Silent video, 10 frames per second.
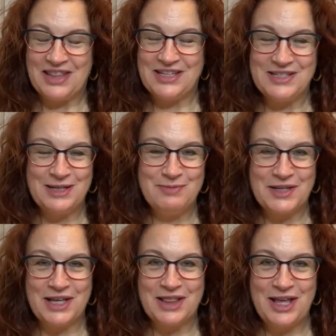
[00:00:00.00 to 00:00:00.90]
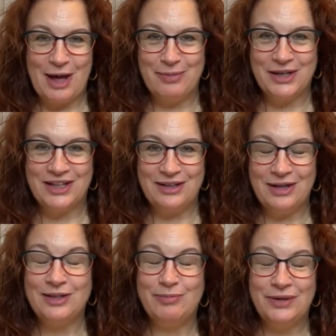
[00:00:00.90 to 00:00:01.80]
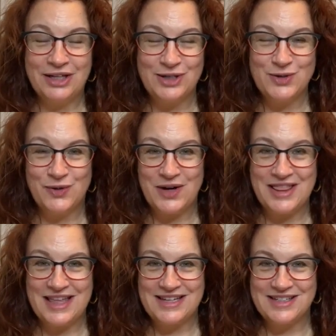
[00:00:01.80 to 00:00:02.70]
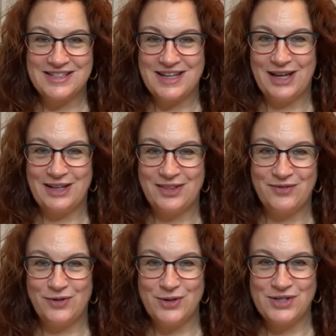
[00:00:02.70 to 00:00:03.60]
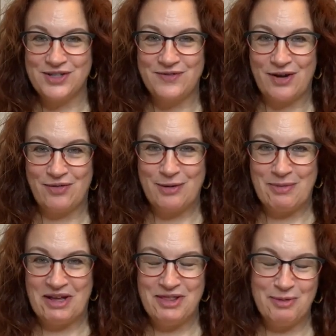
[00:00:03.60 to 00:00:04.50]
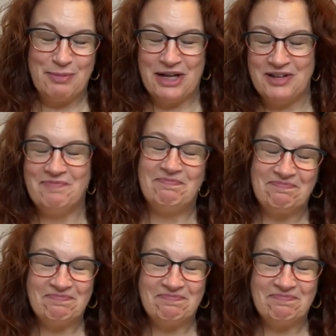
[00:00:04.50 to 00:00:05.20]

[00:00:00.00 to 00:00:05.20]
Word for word: That seems like the obligatory thing to say at the first of every month, but